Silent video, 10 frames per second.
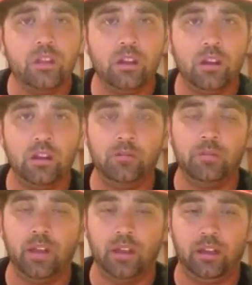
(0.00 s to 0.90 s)
um,
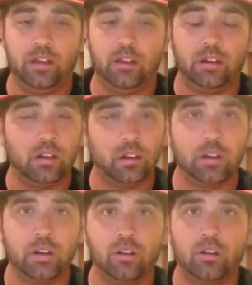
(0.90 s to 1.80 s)
like a
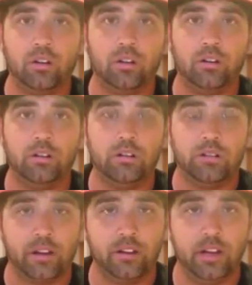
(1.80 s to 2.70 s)
clerk or
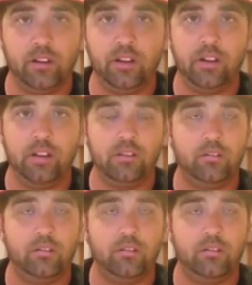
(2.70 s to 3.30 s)
secretary